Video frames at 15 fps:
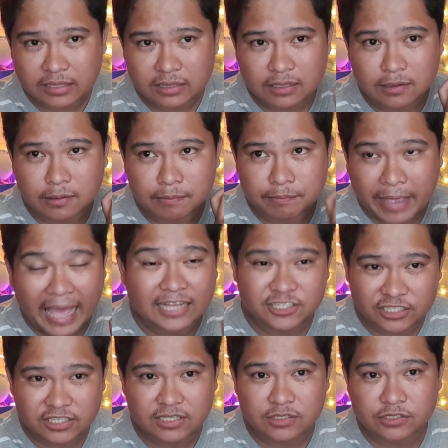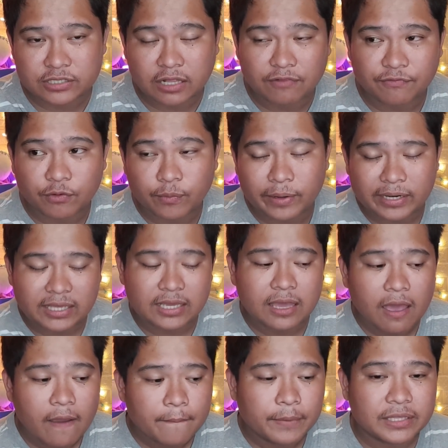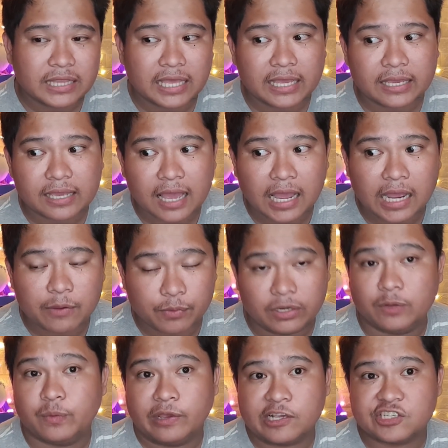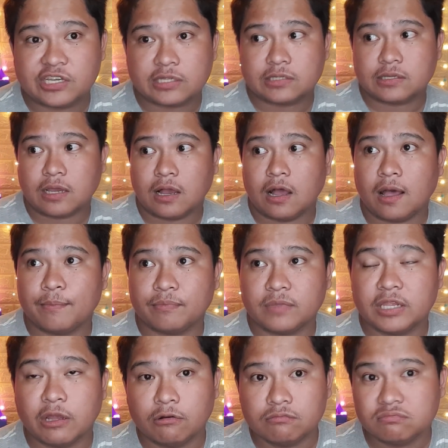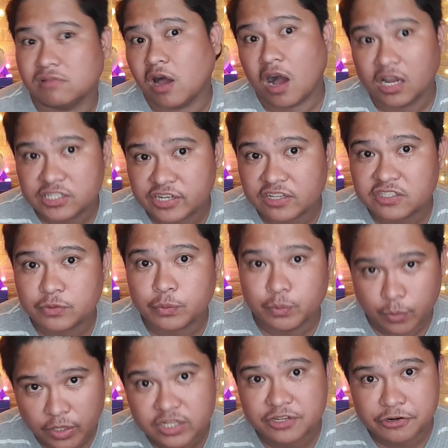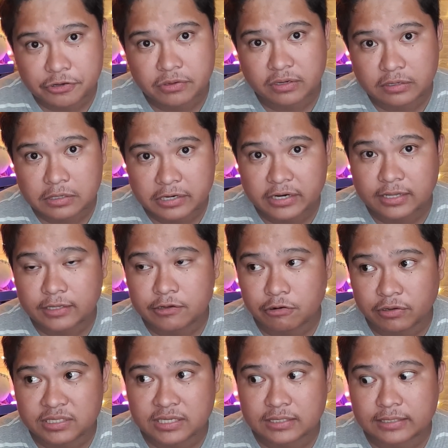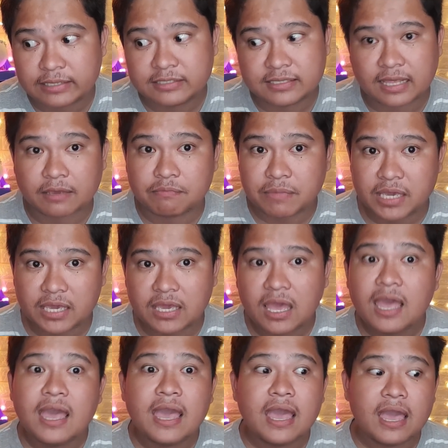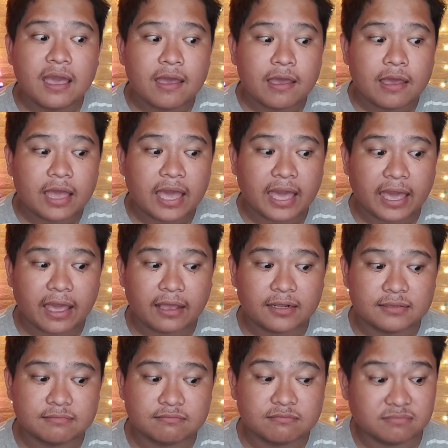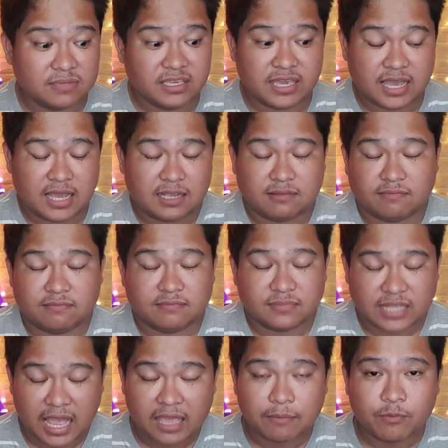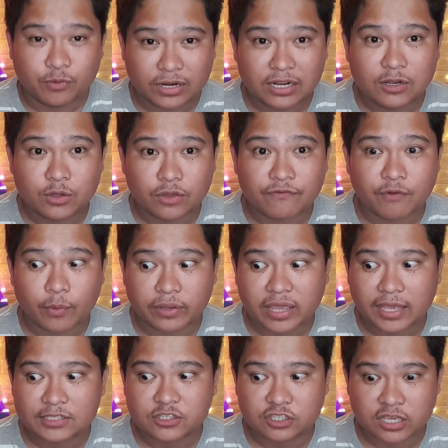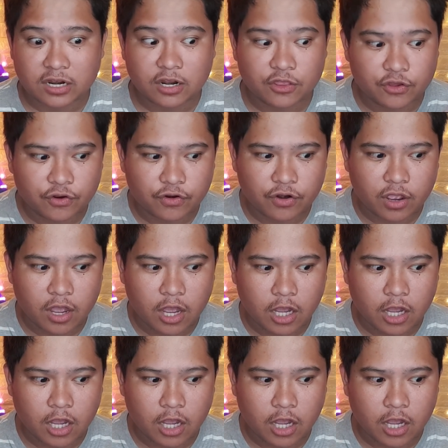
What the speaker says: the pageant itself already, but like, I really wish that you know, the audience would literally notice it just like me. And yeah, I am really looking forward, guys, to see another